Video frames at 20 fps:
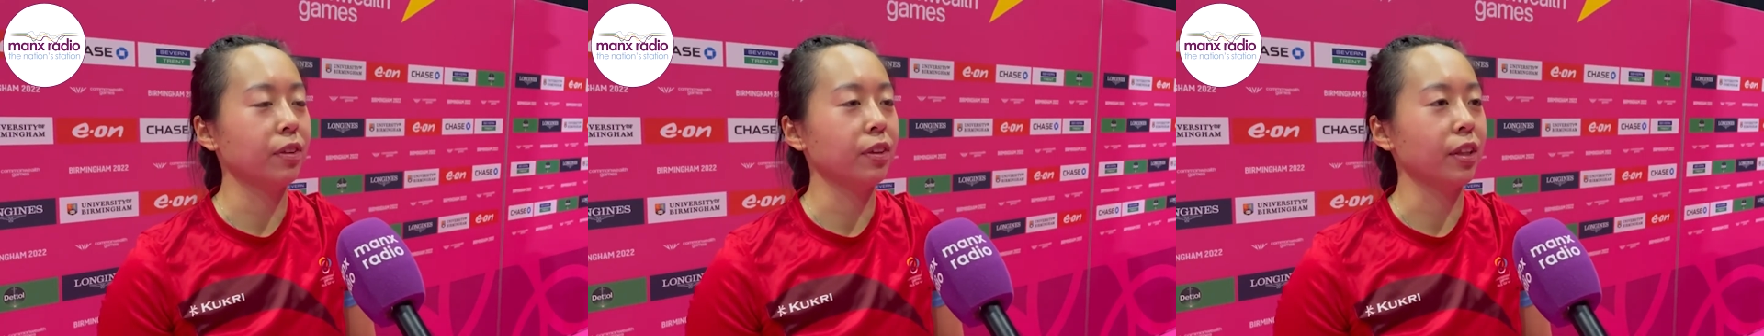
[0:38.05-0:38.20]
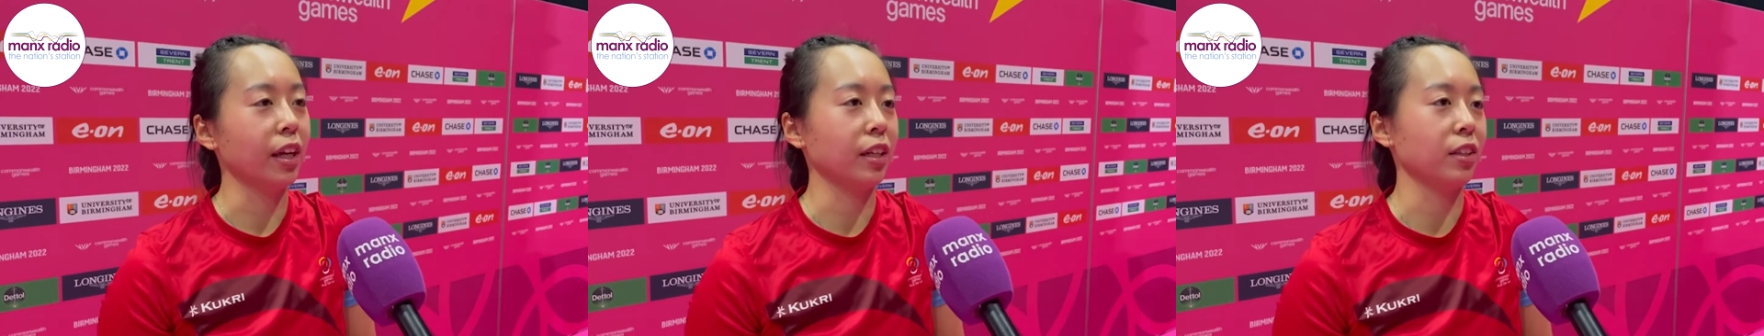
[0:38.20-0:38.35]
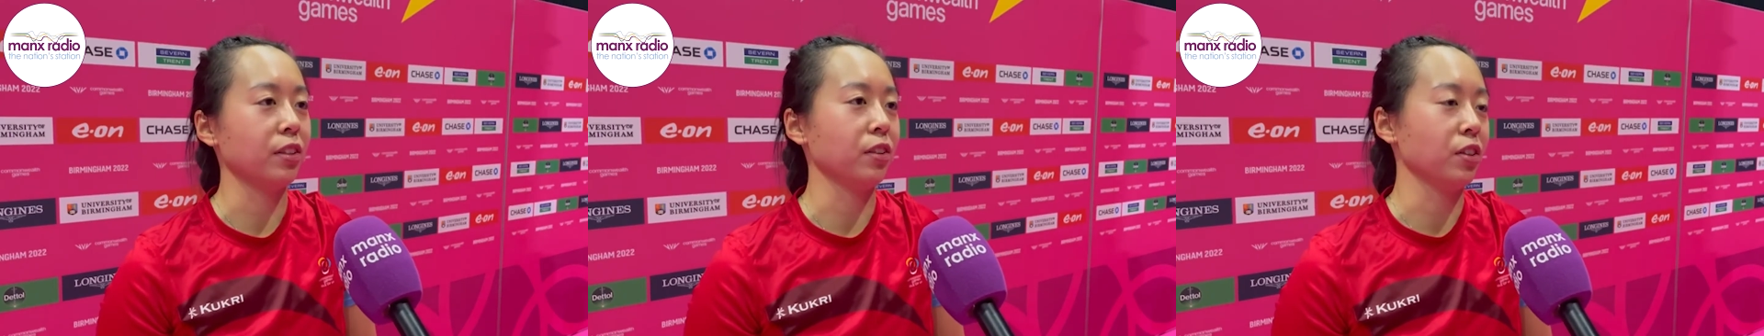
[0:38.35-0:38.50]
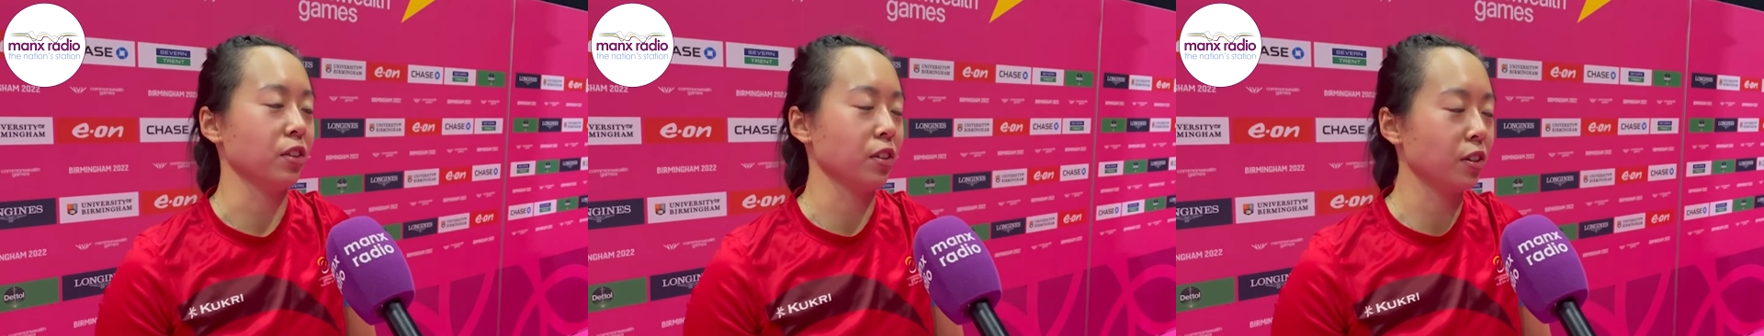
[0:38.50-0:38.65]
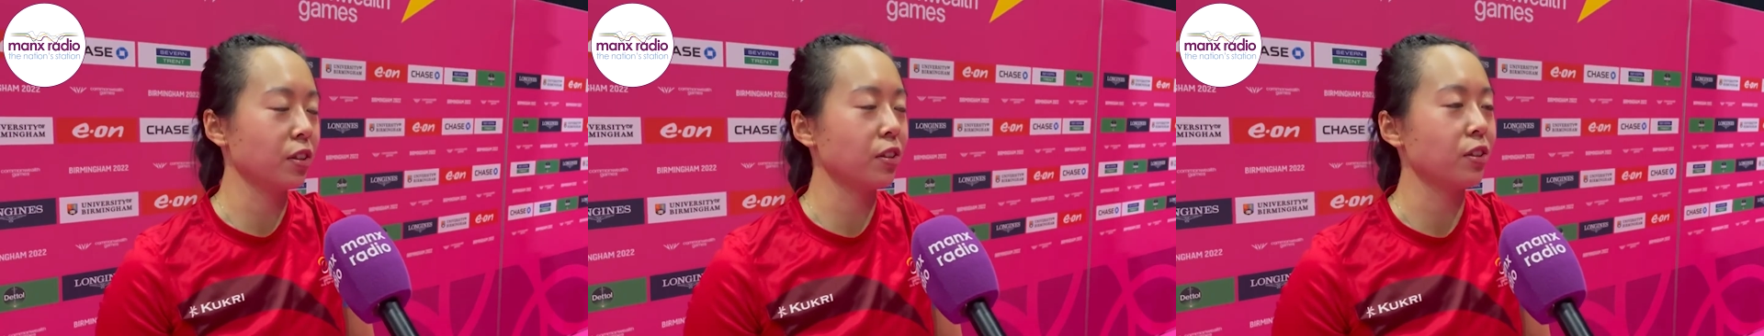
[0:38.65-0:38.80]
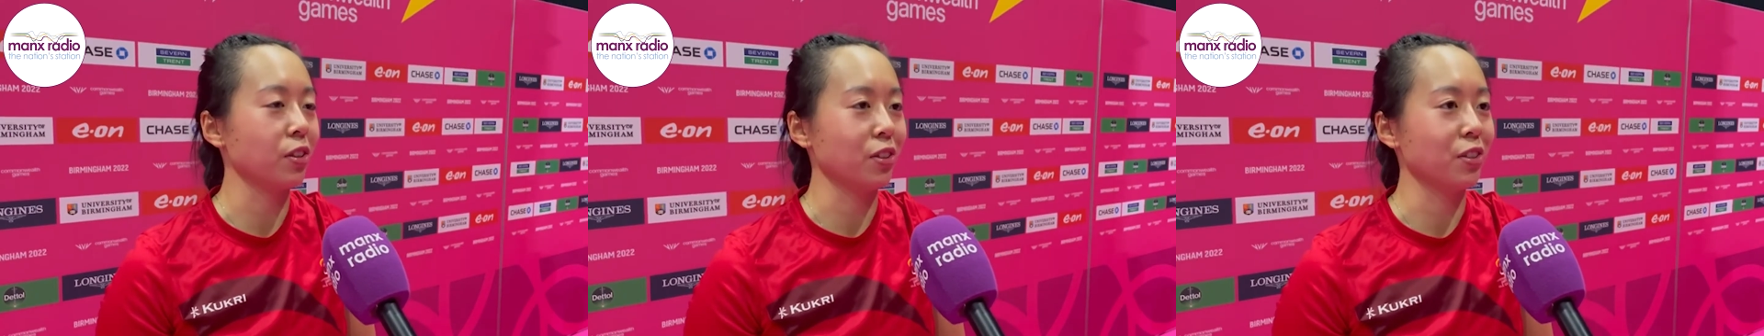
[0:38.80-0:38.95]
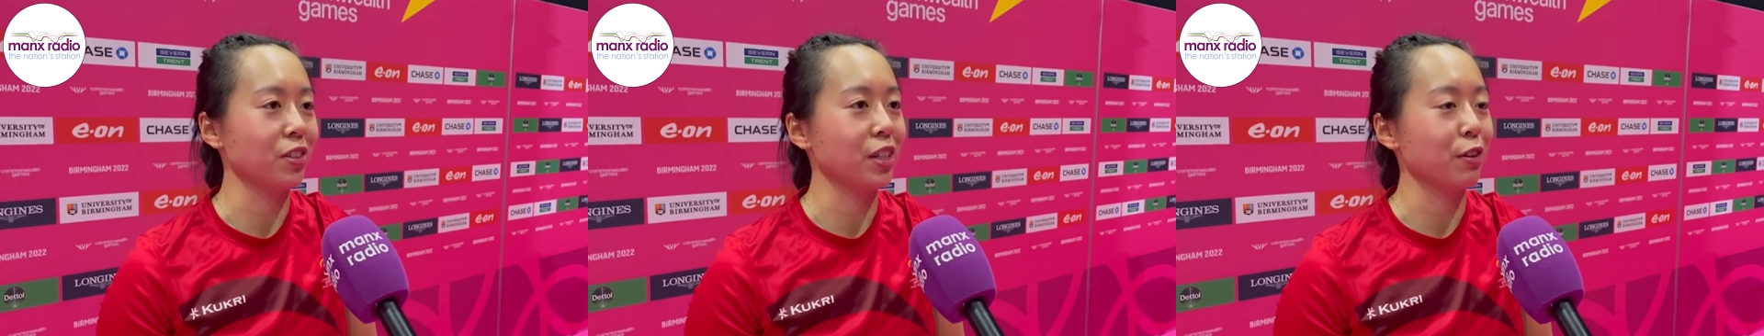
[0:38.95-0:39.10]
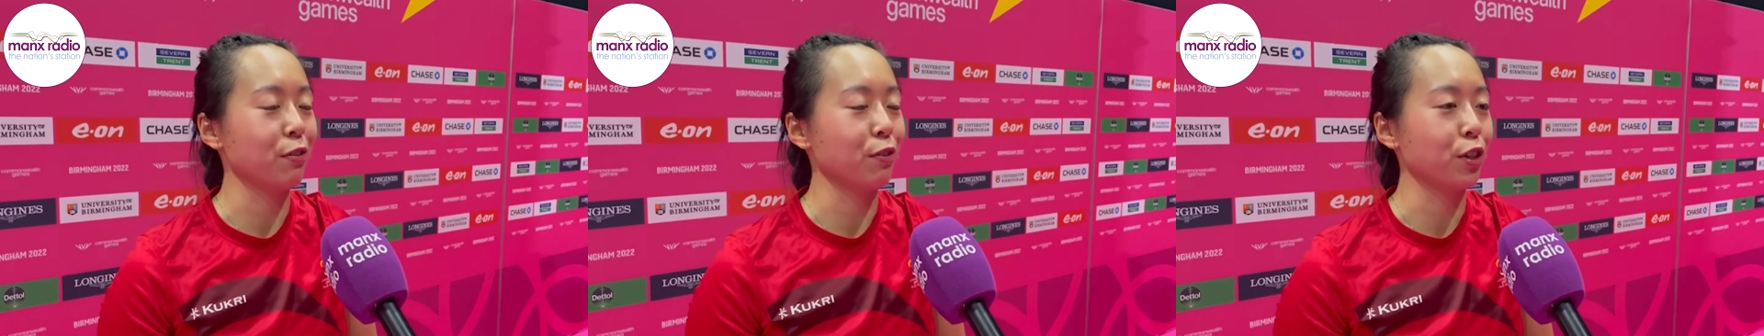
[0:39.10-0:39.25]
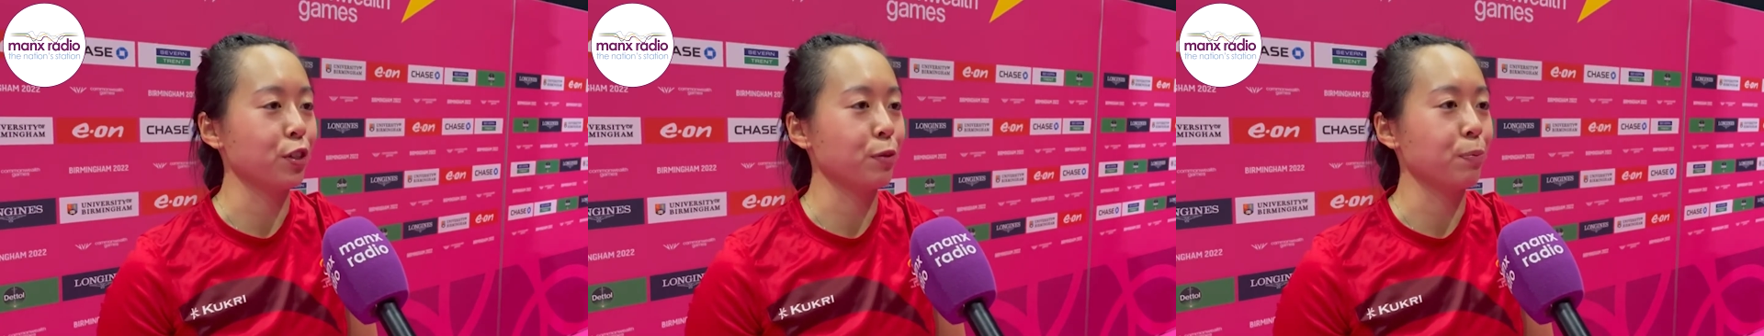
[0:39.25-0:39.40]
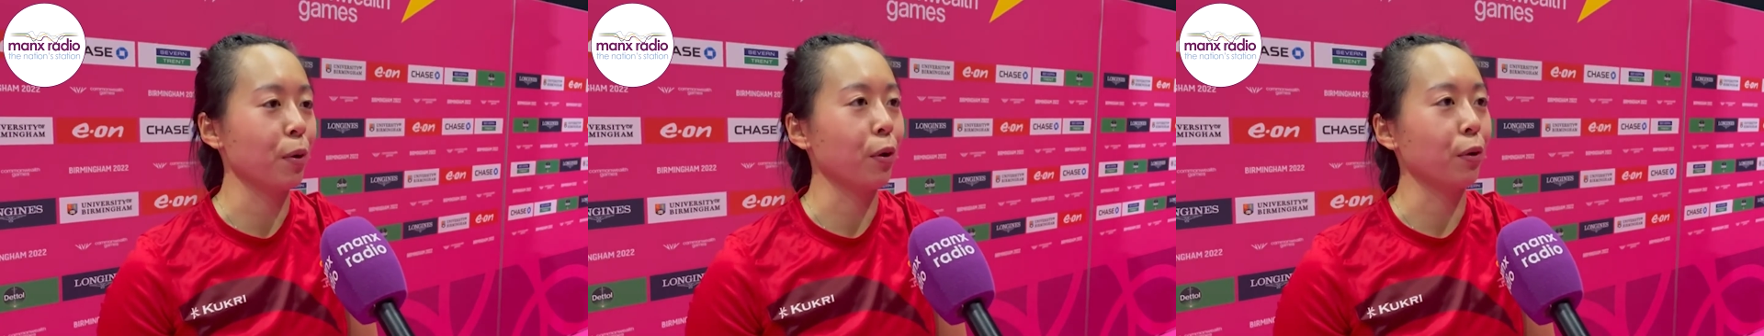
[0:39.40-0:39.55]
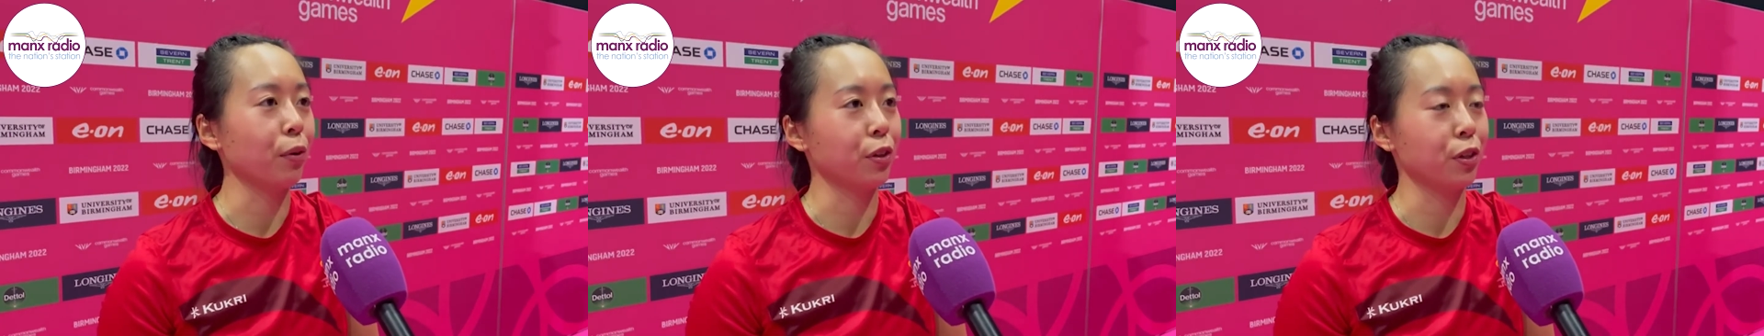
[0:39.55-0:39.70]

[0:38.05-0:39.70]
like does does give us both